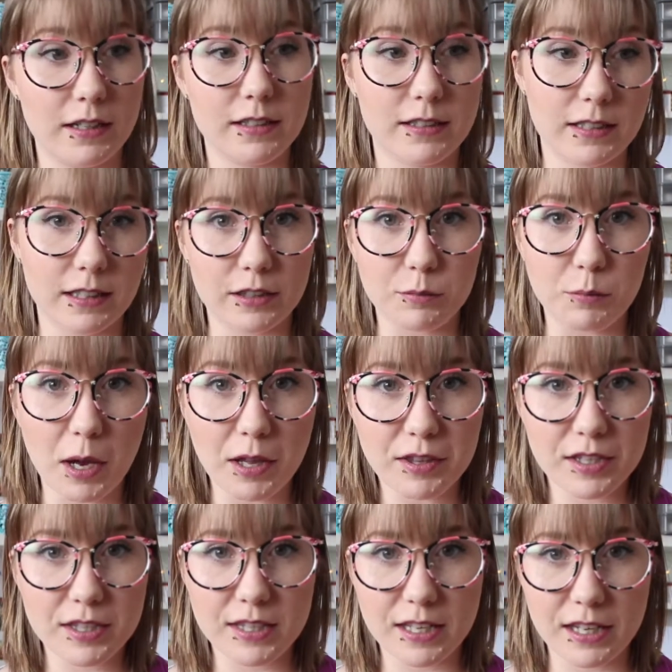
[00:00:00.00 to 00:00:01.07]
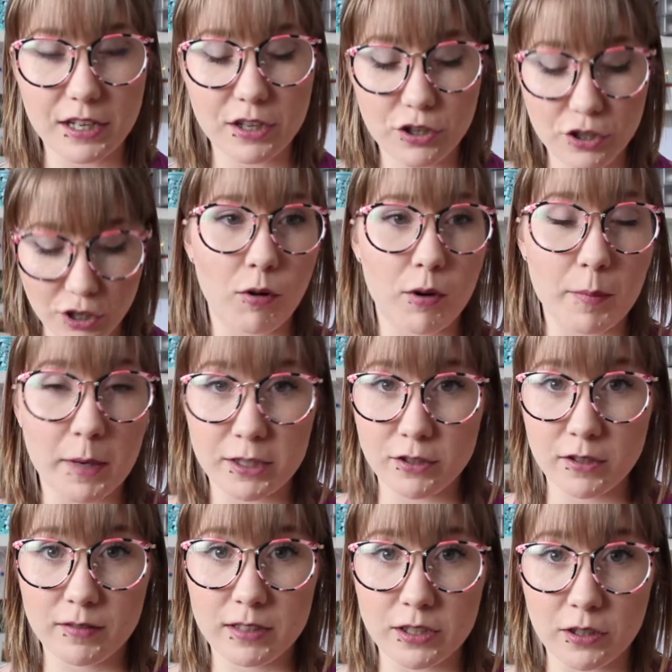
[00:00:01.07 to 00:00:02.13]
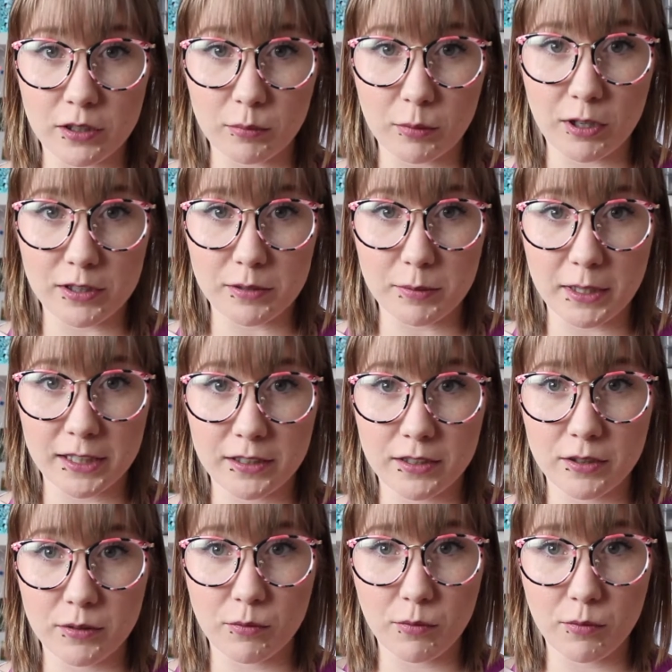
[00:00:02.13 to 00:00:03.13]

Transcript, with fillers: six months-ish for my service dog prospect